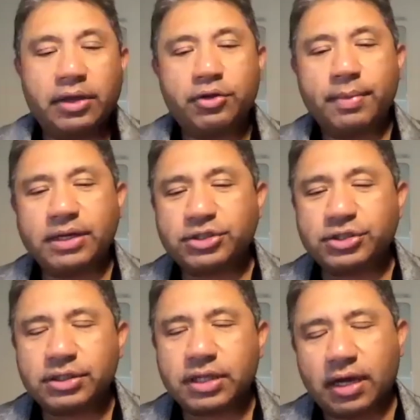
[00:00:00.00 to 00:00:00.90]
you
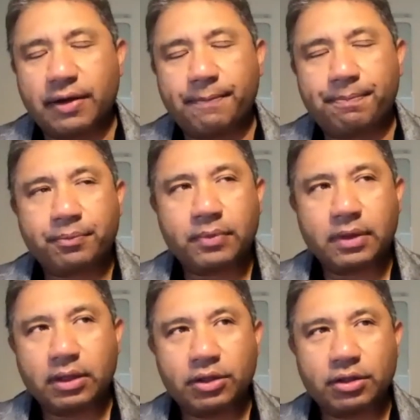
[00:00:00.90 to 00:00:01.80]
mentioned
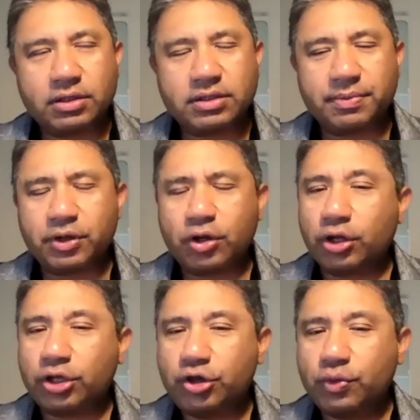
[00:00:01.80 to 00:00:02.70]
something
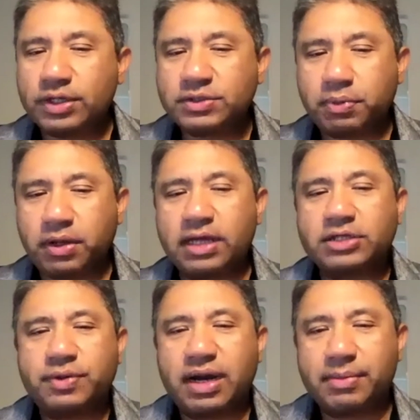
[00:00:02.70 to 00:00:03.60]
called QoS
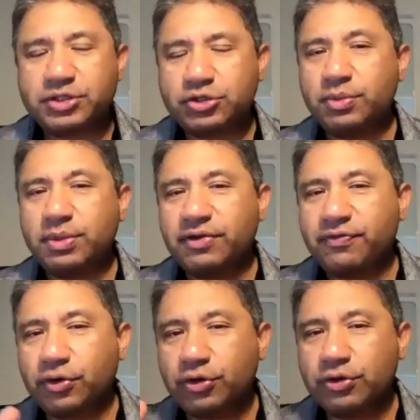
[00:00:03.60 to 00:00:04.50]
Plus, right? I'm assuming if
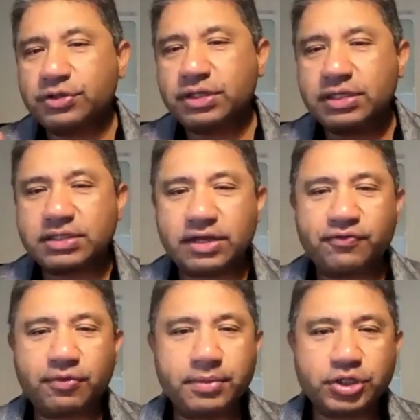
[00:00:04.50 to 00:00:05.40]
you're using this thing
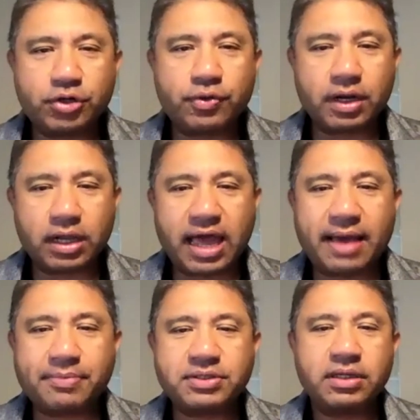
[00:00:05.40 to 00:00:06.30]
for mission critical
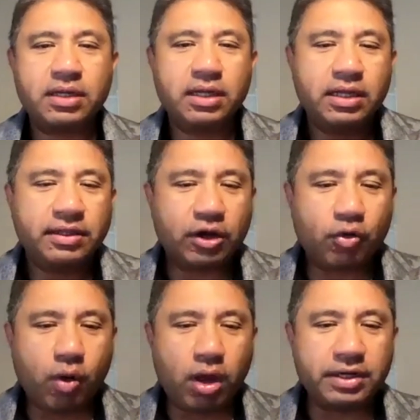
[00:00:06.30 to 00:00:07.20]
apps, that
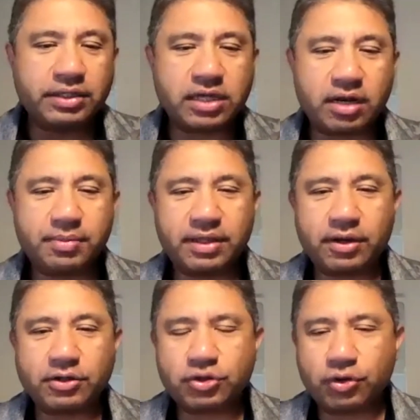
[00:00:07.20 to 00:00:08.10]
quality's got to be
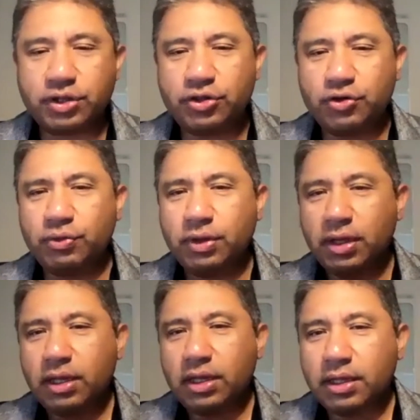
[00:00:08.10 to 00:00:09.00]
there. So can you
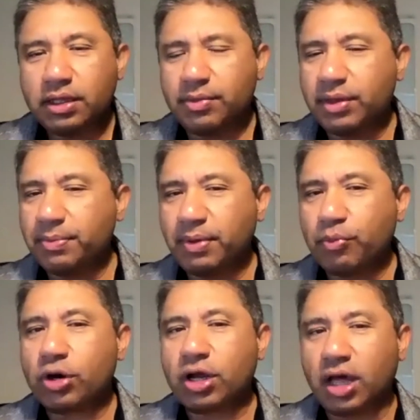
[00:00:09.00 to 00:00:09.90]
give me a bit
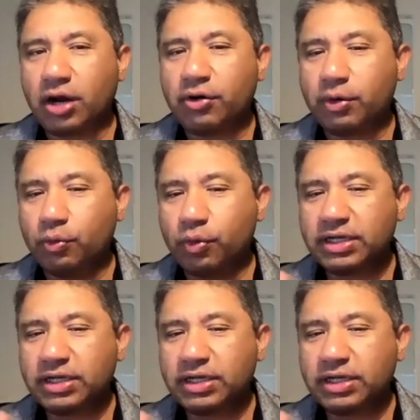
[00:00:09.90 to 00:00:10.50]
more color on what